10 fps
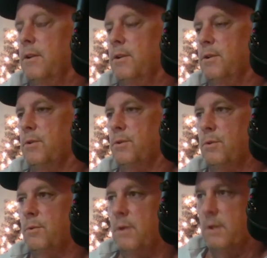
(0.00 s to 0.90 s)

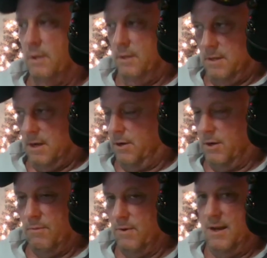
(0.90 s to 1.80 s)
Who are going to run